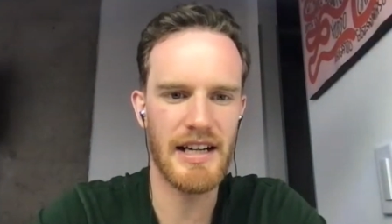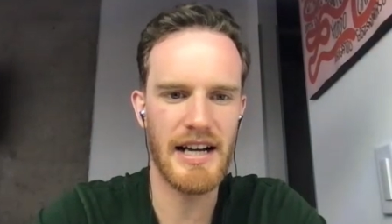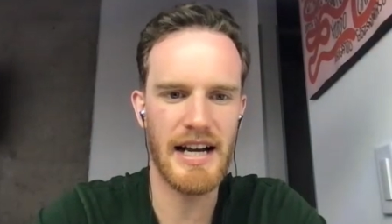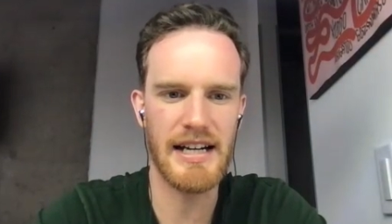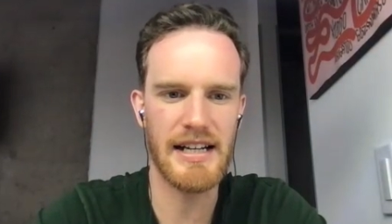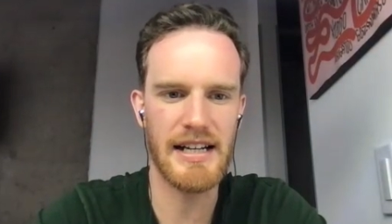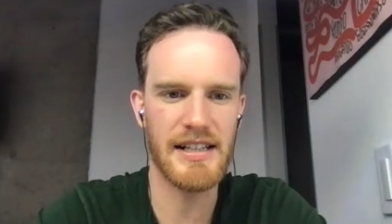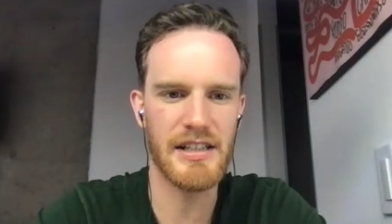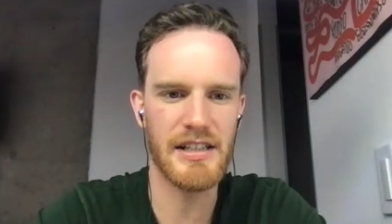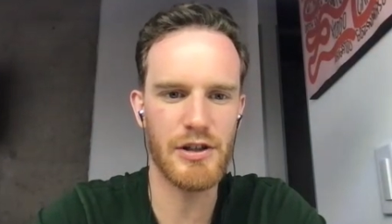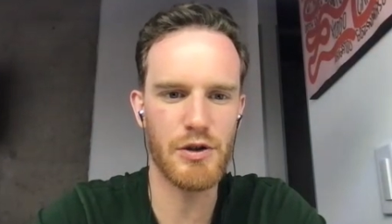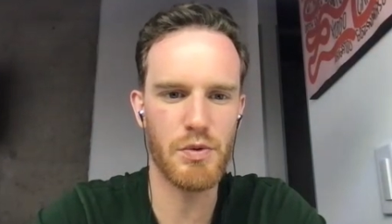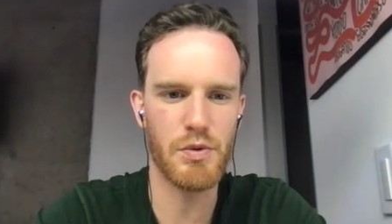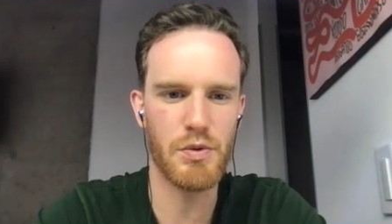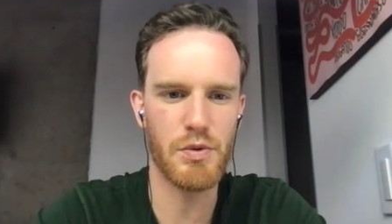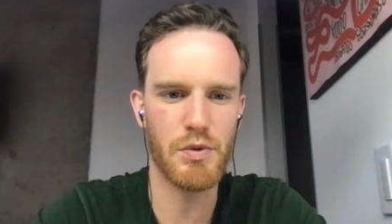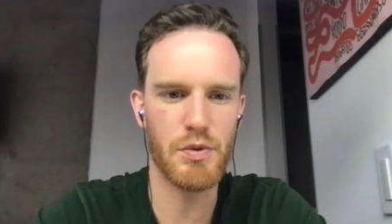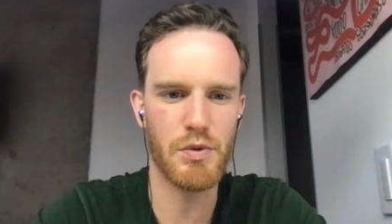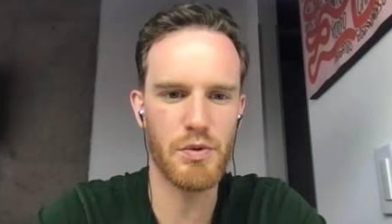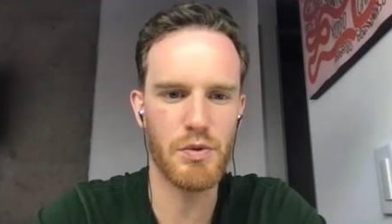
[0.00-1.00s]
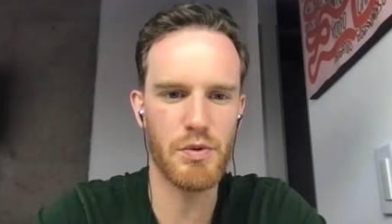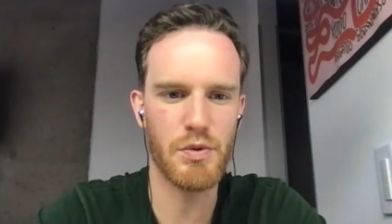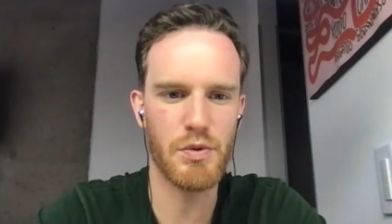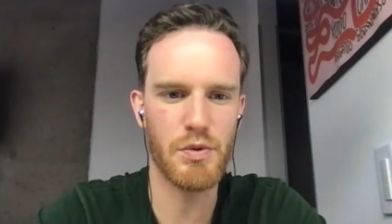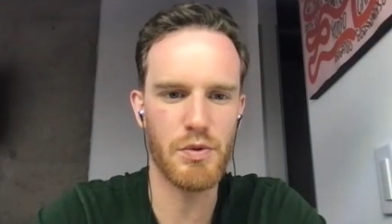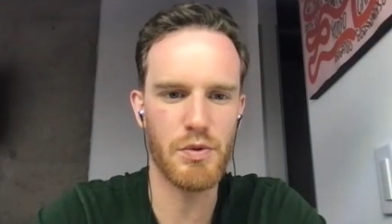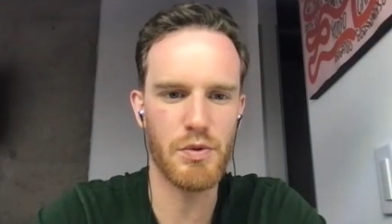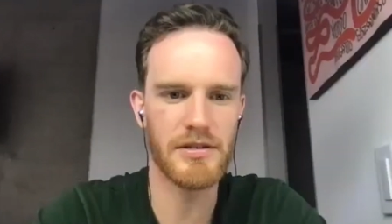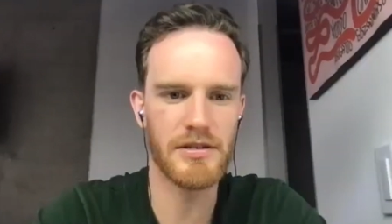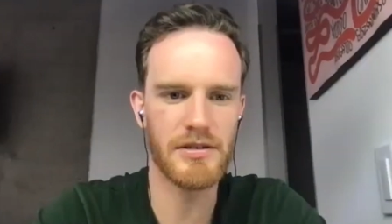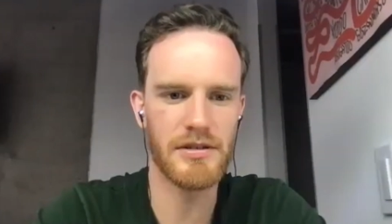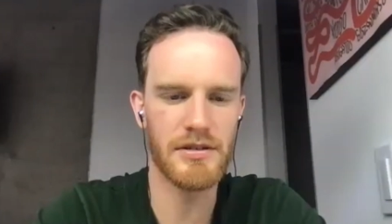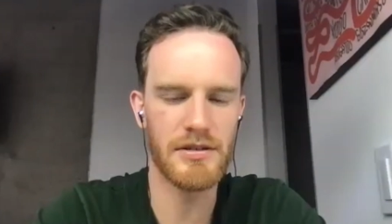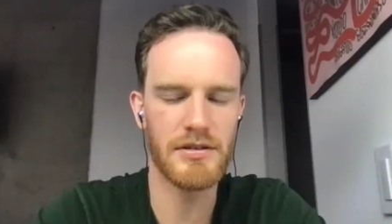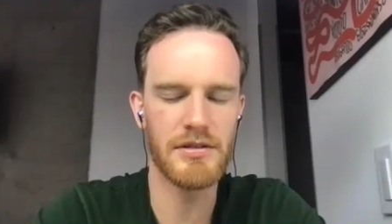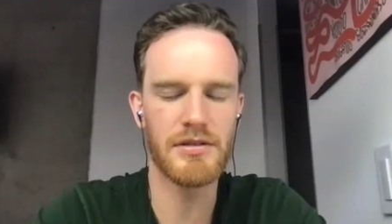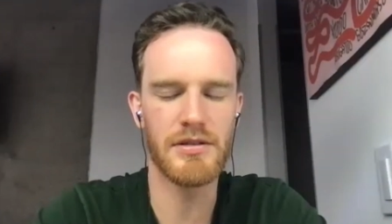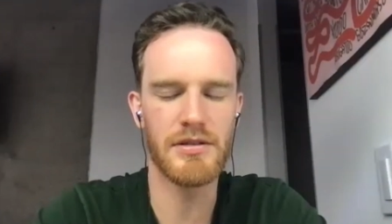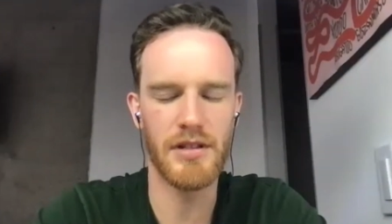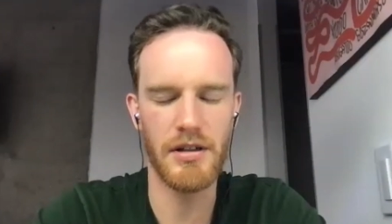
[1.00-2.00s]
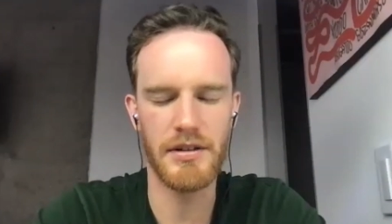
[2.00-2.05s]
anything you want yes. in Toronto.